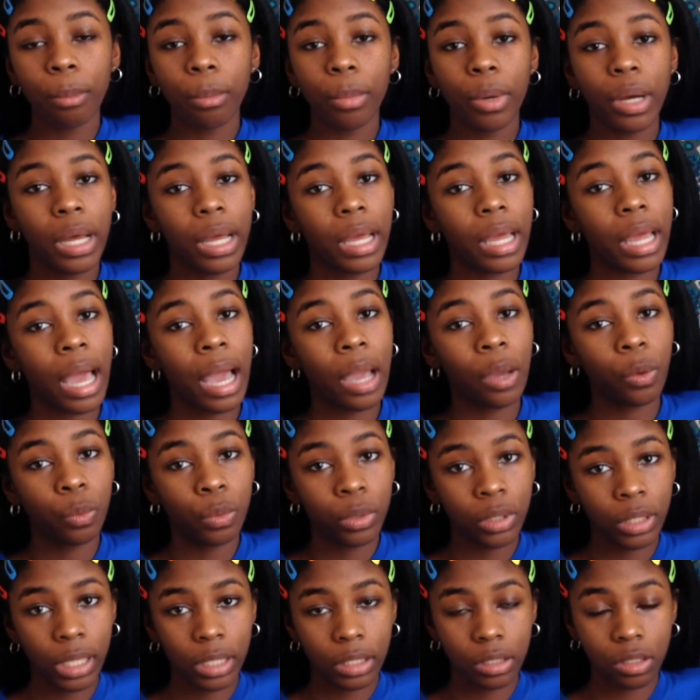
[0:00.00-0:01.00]
but I
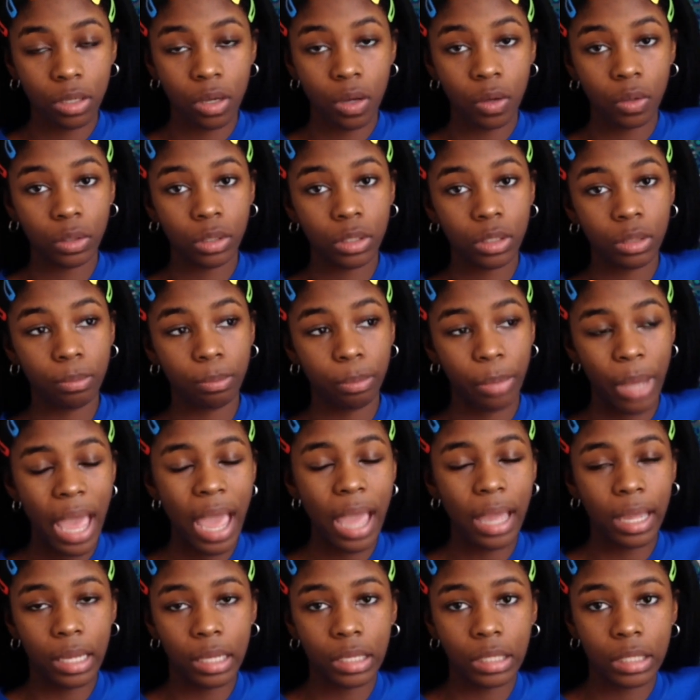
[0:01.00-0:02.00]
would like to go
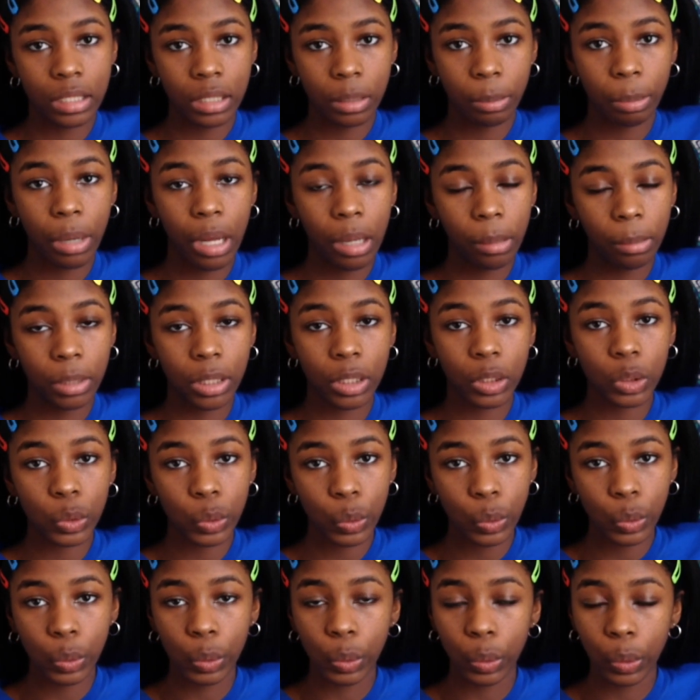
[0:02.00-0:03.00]
back into public
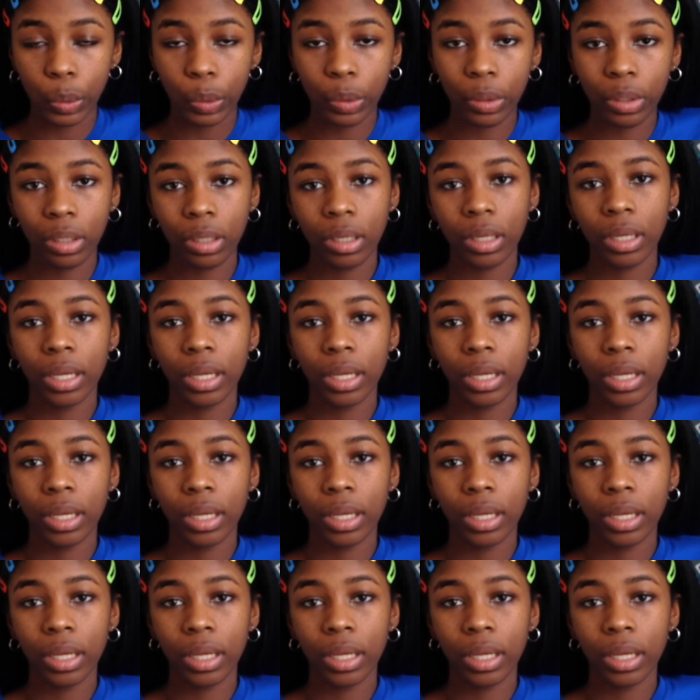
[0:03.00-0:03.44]
school